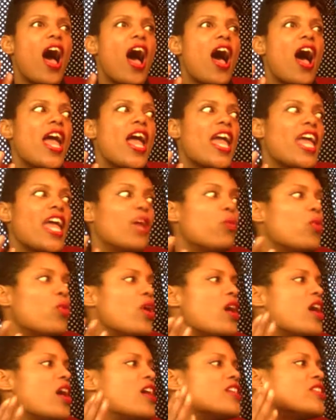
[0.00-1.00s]
it
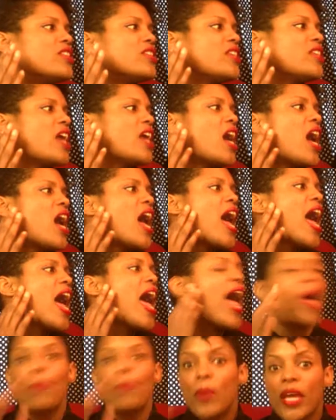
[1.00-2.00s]
was
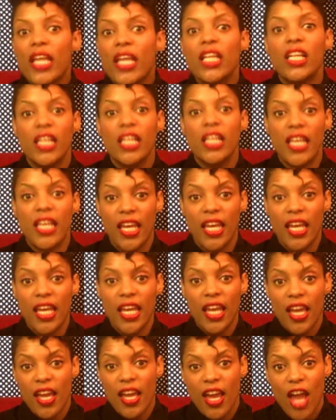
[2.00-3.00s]
epically
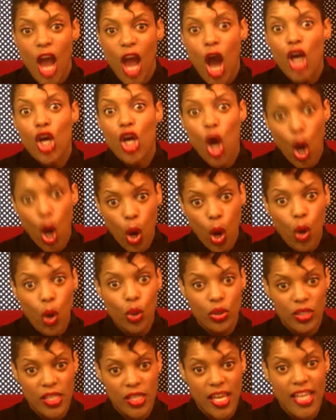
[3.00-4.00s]

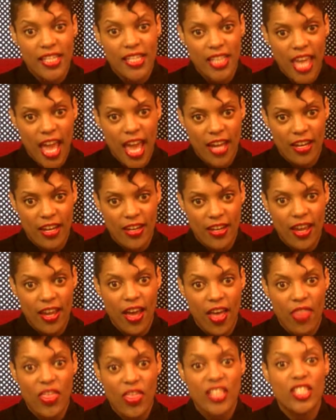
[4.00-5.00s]
cold in Canada.
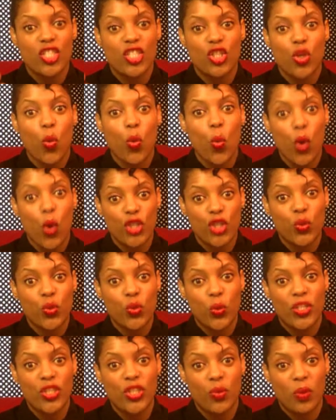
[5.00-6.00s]
This is the worst
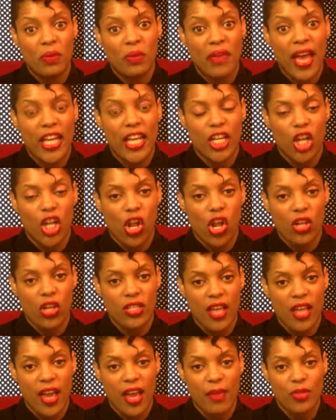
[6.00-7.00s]
winter we've had in a long
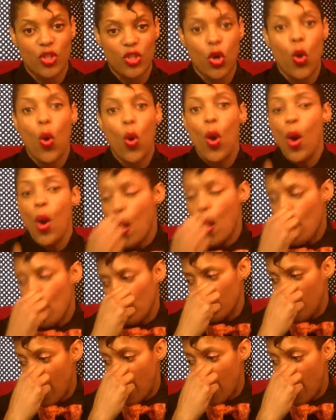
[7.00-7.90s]
time. So I